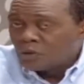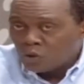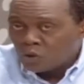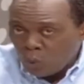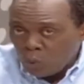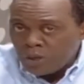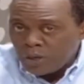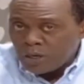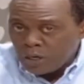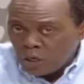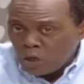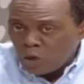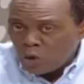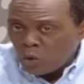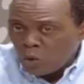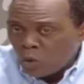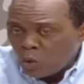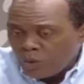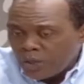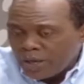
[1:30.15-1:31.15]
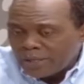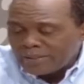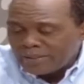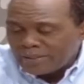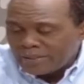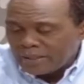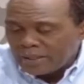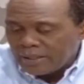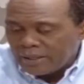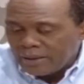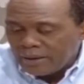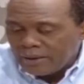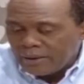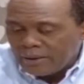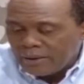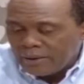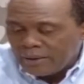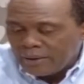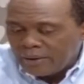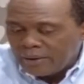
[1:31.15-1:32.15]
So we knew
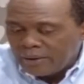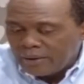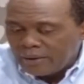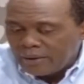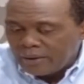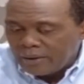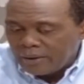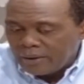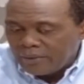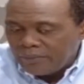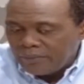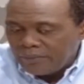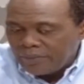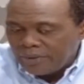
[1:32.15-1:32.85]
that